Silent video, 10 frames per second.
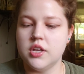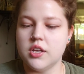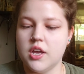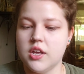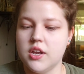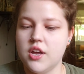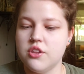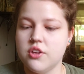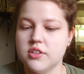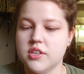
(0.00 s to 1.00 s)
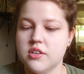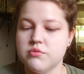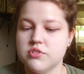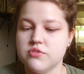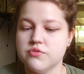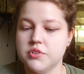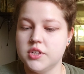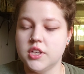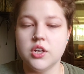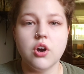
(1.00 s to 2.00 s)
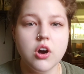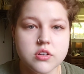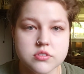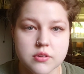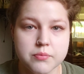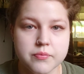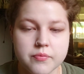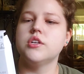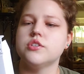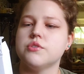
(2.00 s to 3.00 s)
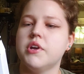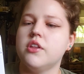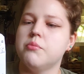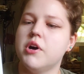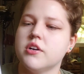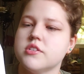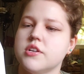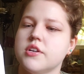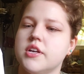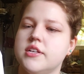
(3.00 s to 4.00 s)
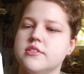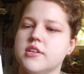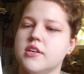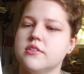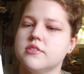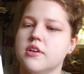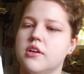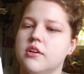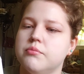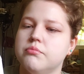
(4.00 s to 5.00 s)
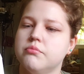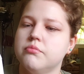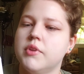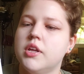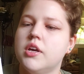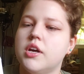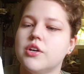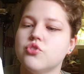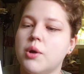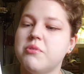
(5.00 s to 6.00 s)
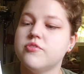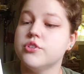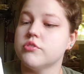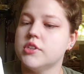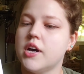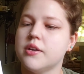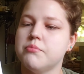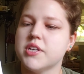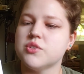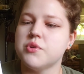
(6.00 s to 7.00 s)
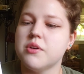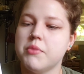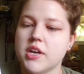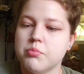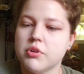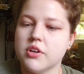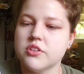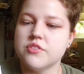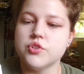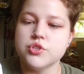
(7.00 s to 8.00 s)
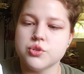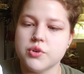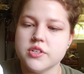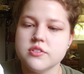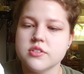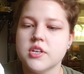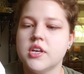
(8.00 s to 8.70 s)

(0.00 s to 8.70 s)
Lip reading: And I thought that was freaking awesome. So right on the box here, it says, a drop of Duraline mixed with a makeup product of your choice